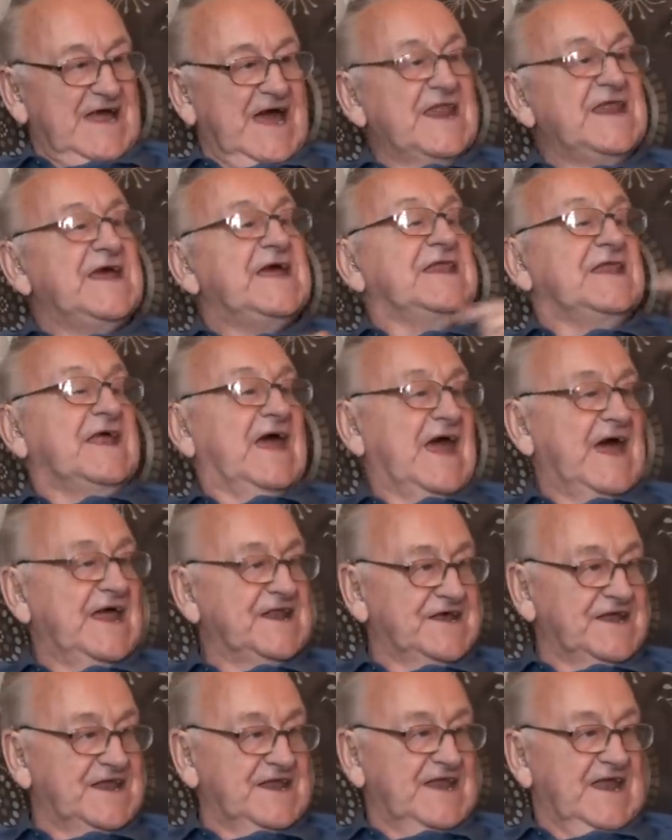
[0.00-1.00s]
Helen,
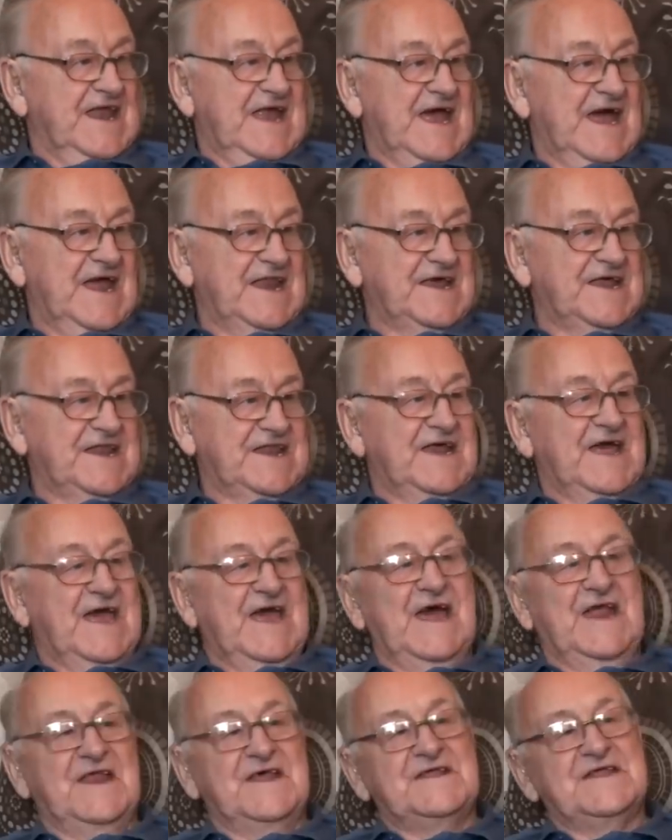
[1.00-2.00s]

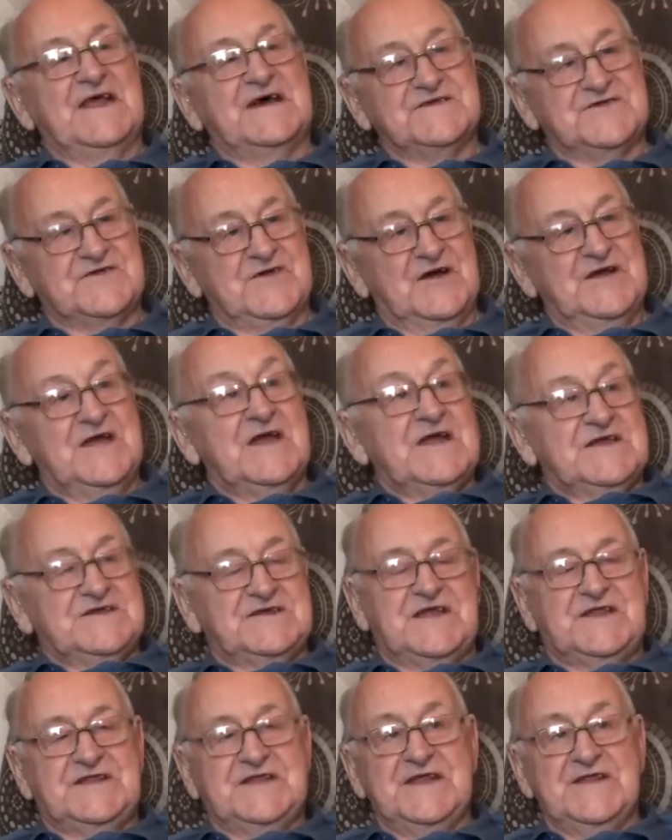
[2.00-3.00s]
that's right. Yeah.
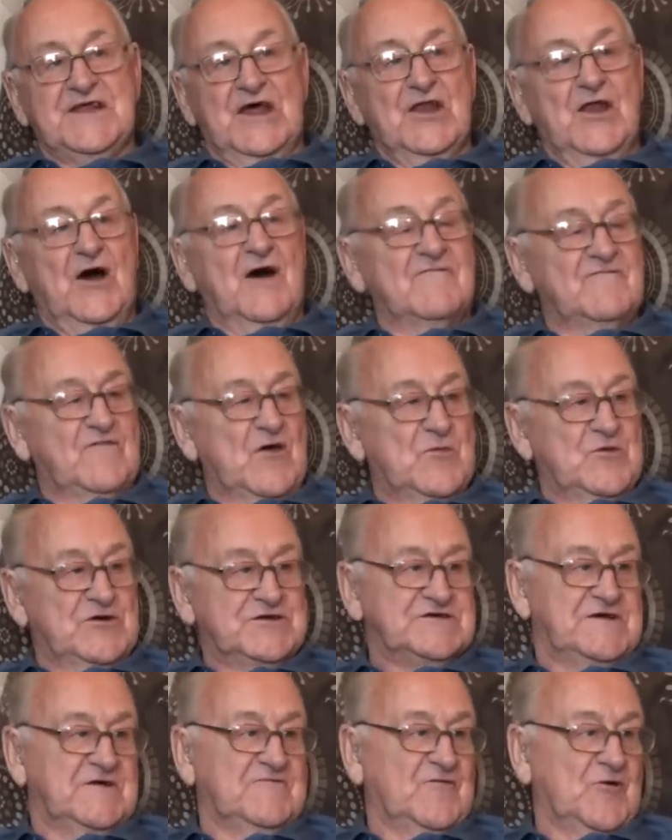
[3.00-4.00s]
She did a lot for
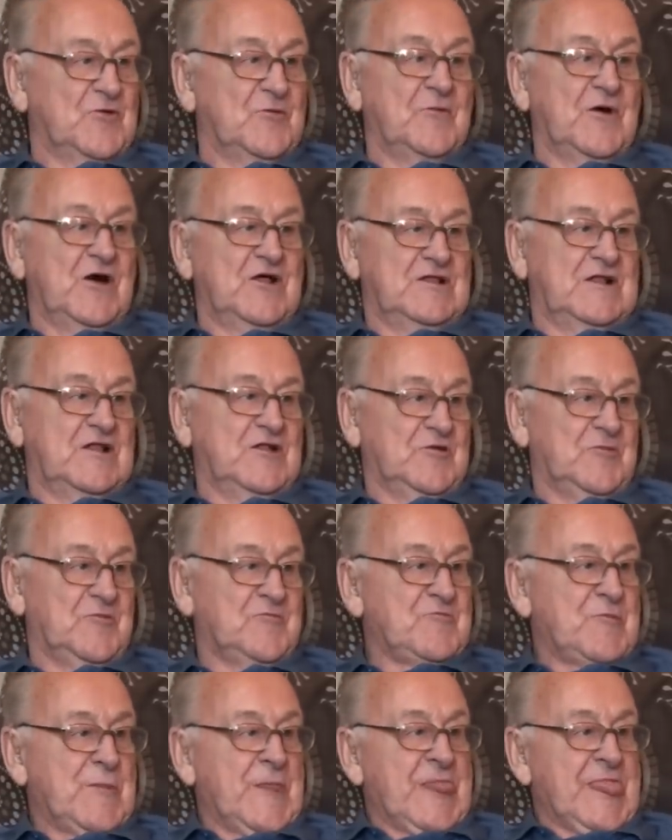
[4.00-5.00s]
Burscough football club.
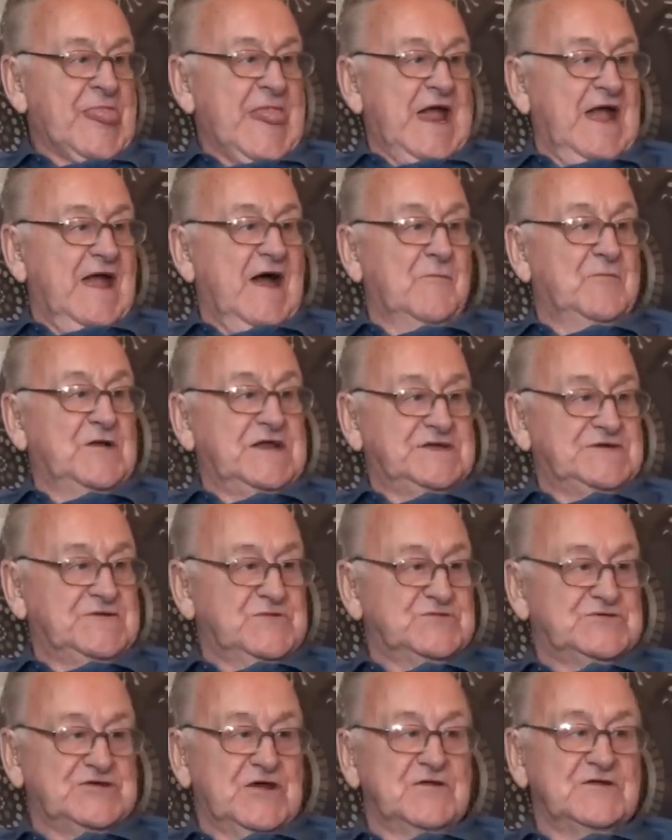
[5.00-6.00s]
I mean, she
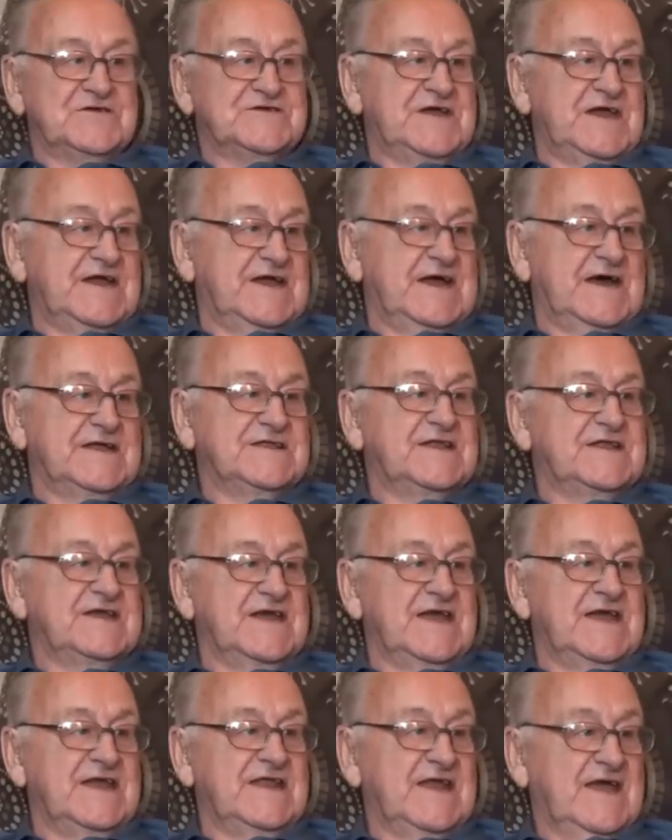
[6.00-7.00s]
was always in
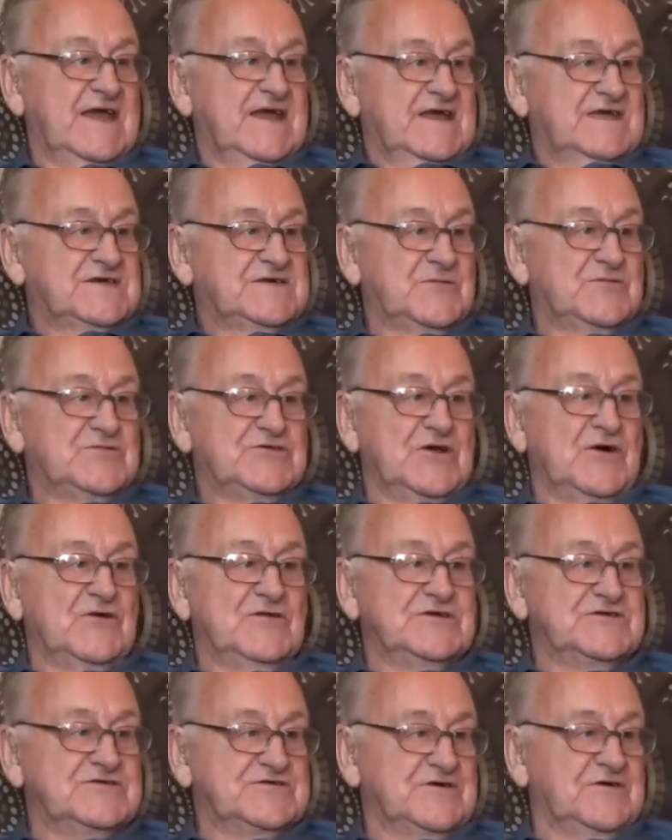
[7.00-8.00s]
canteen. Yeah. She was
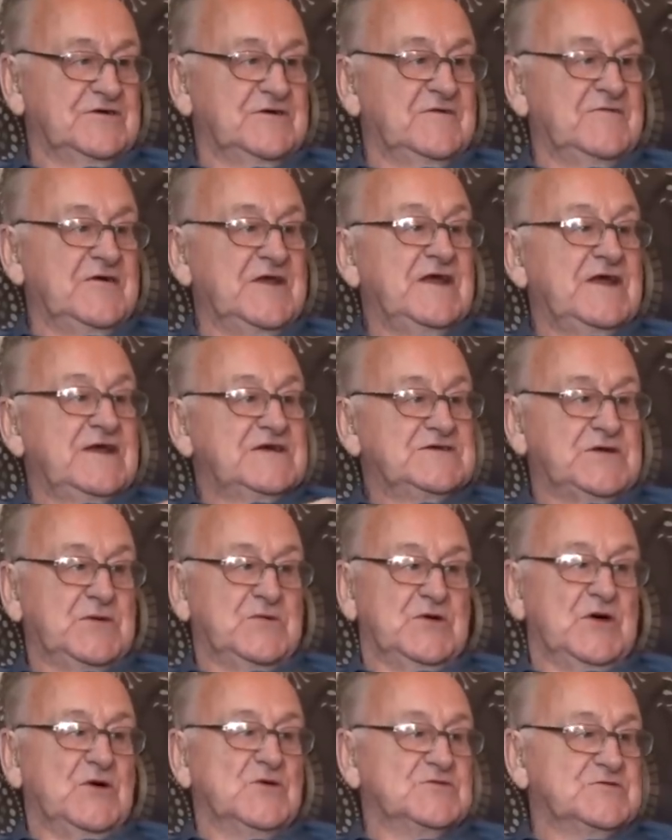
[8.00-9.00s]
always serving. She
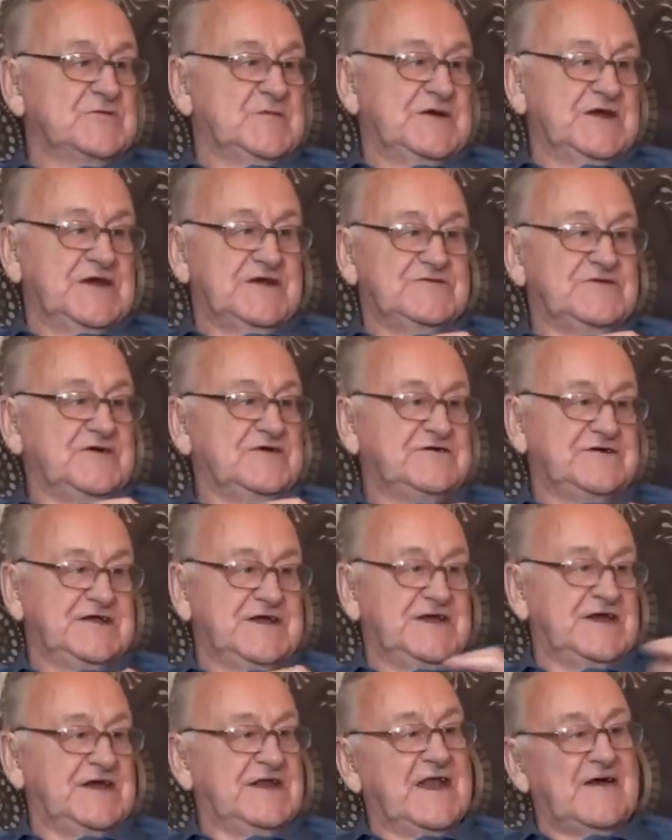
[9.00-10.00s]
was always making their
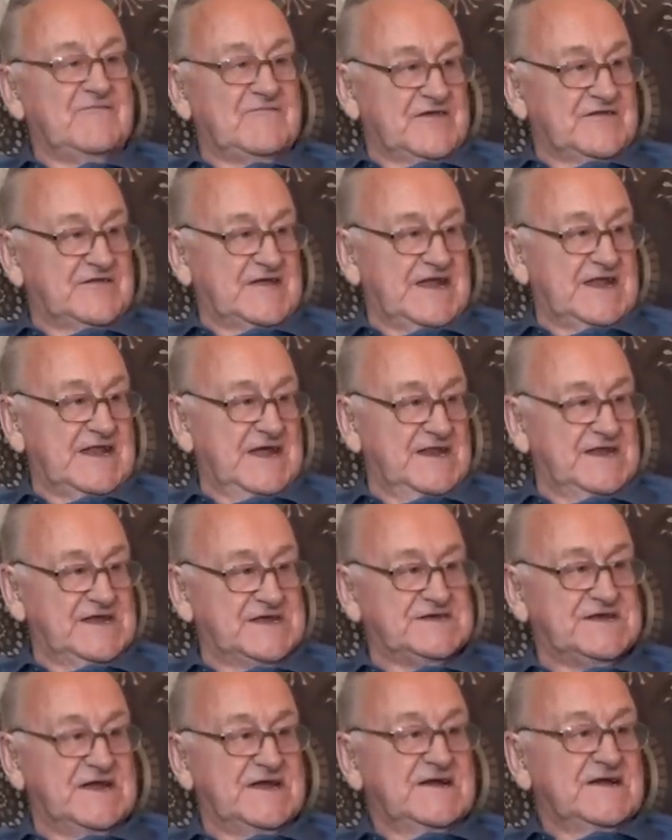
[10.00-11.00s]
tea and everything,
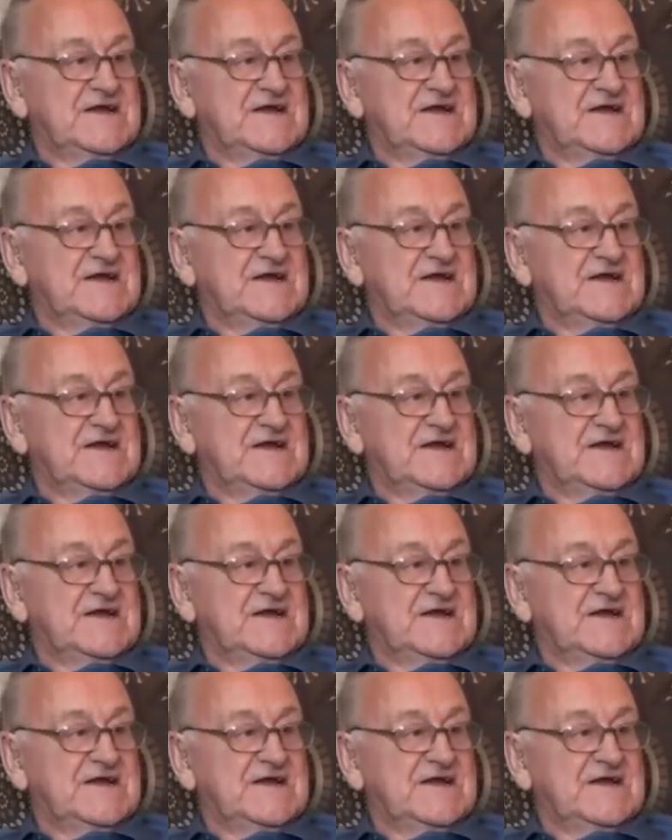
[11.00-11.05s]
Alice.